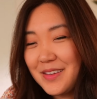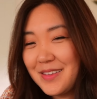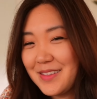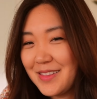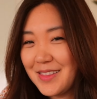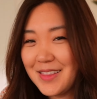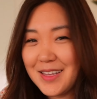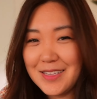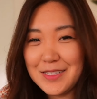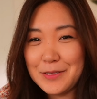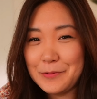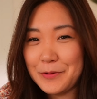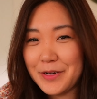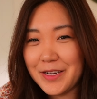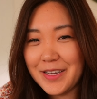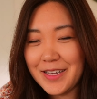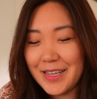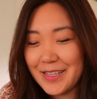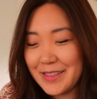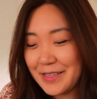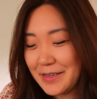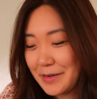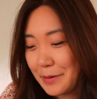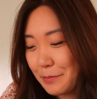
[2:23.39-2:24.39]
that's what I
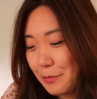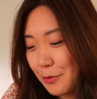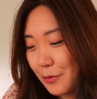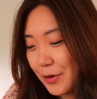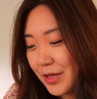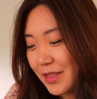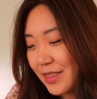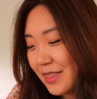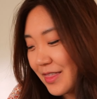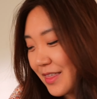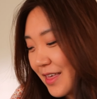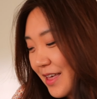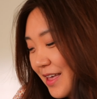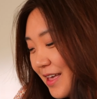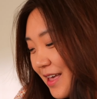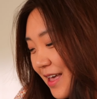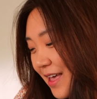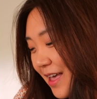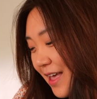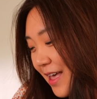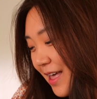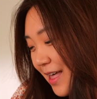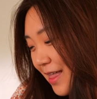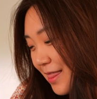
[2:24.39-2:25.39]
ended up with.
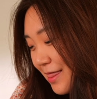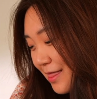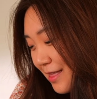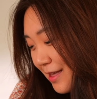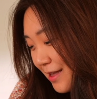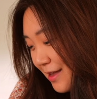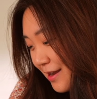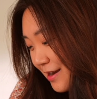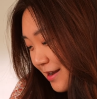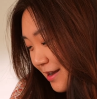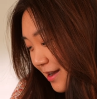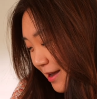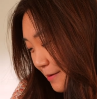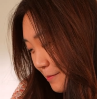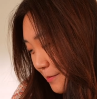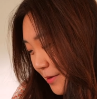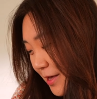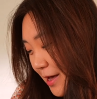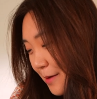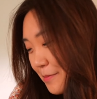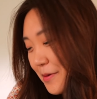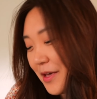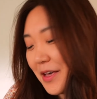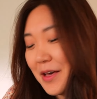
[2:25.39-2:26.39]
And then I'm
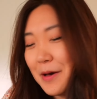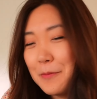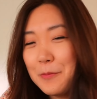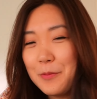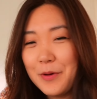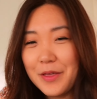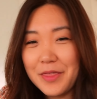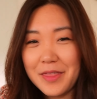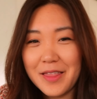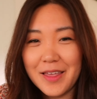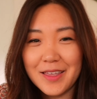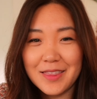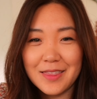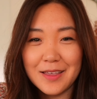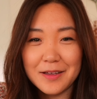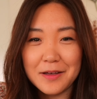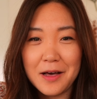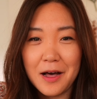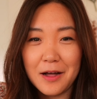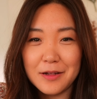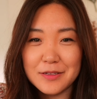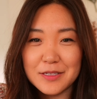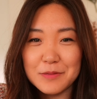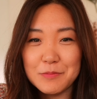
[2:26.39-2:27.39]
coming up with like the
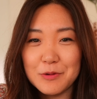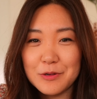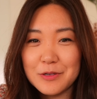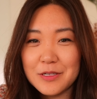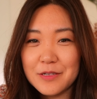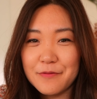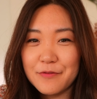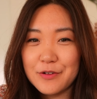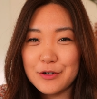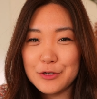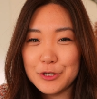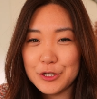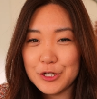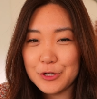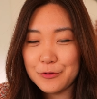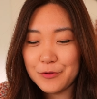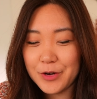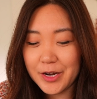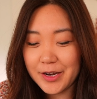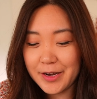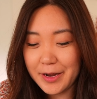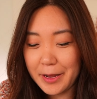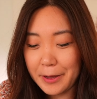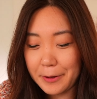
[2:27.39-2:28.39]
Cosmos version
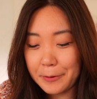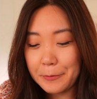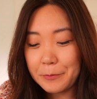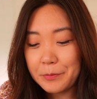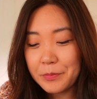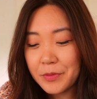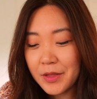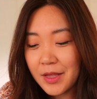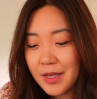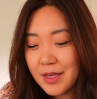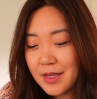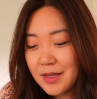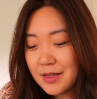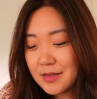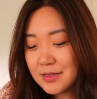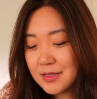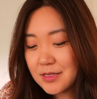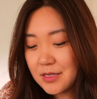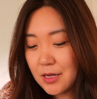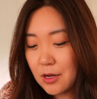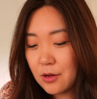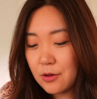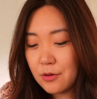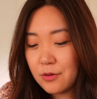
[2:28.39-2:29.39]
right now.
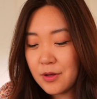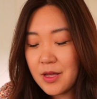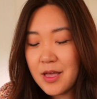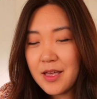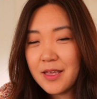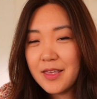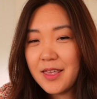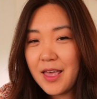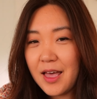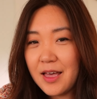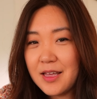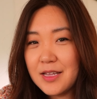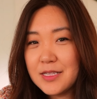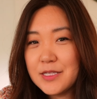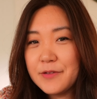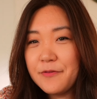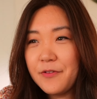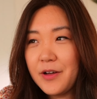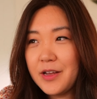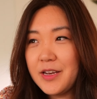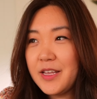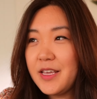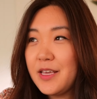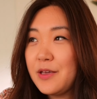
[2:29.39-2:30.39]
So yeah, it's
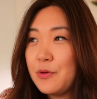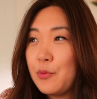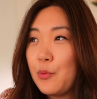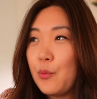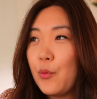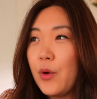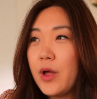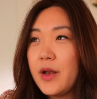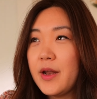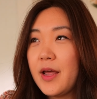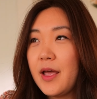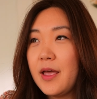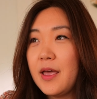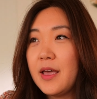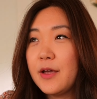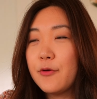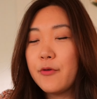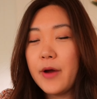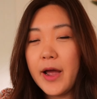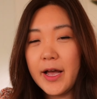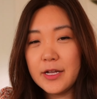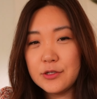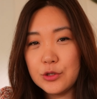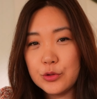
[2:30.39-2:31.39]
funny, when I
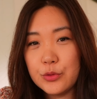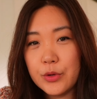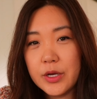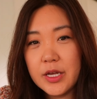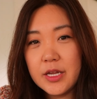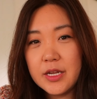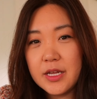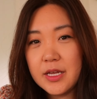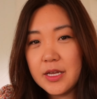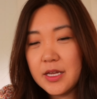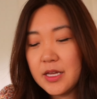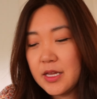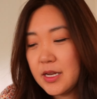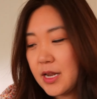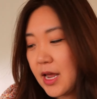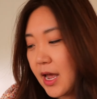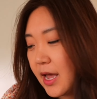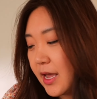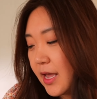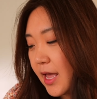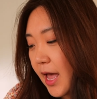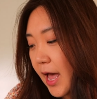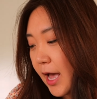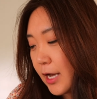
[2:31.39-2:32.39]
graduated,
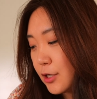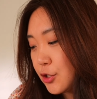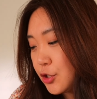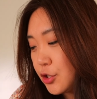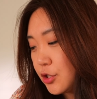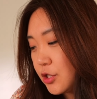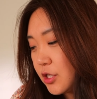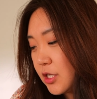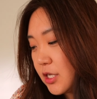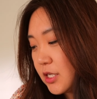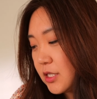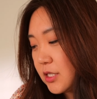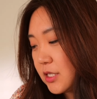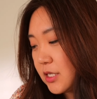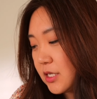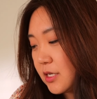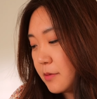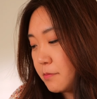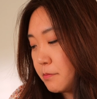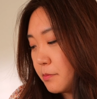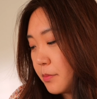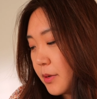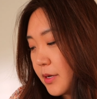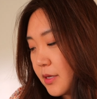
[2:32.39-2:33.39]
I actually
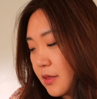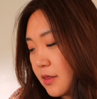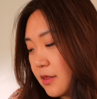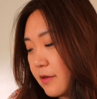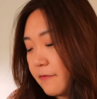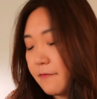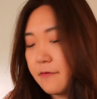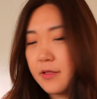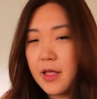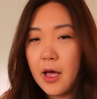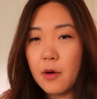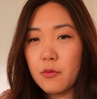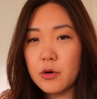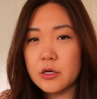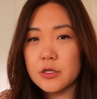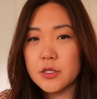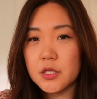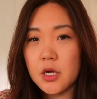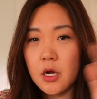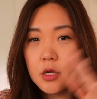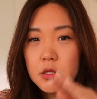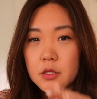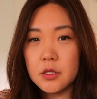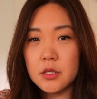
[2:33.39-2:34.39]
didn't put the flowers
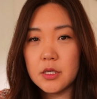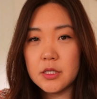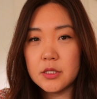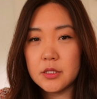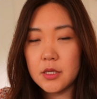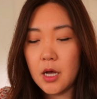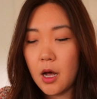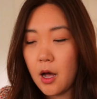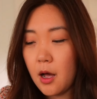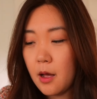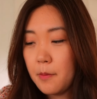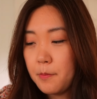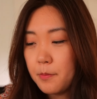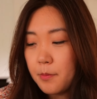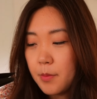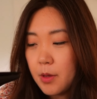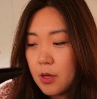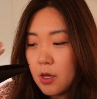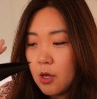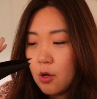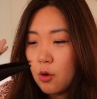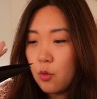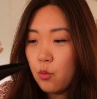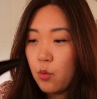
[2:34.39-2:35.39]
on the top.
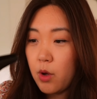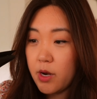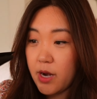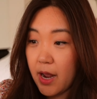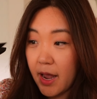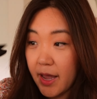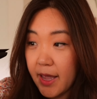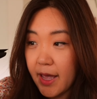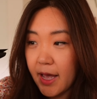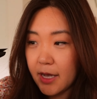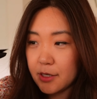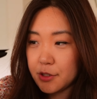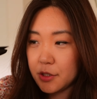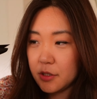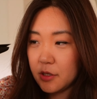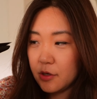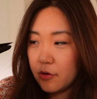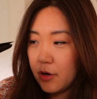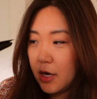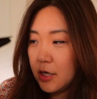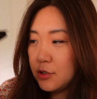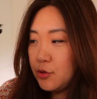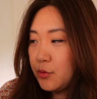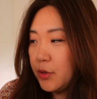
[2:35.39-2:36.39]
When I actually
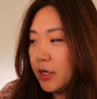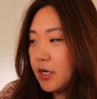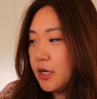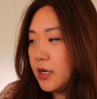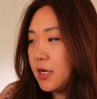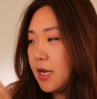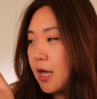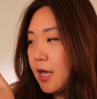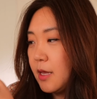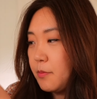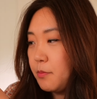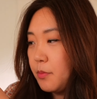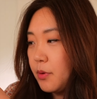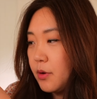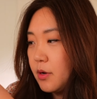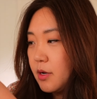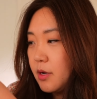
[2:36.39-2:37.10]
graduated, I put